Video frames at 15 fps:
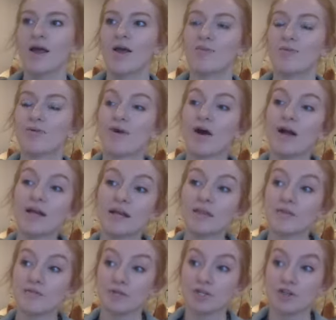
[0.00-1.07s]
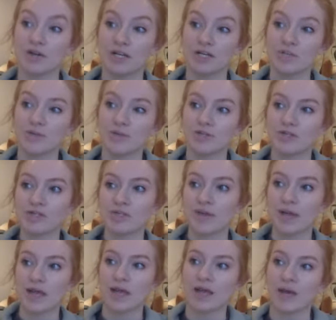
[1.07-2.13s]
providing the retreats, but just
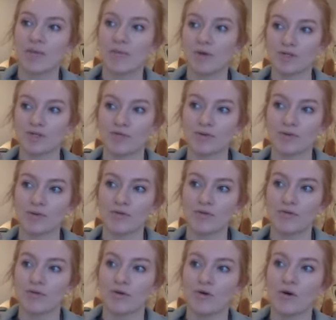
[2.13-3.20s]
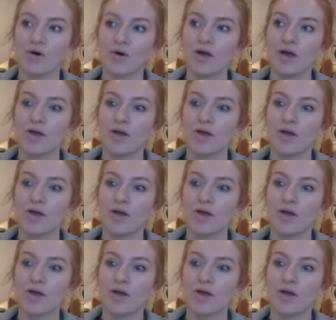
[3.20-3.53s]
making it possible for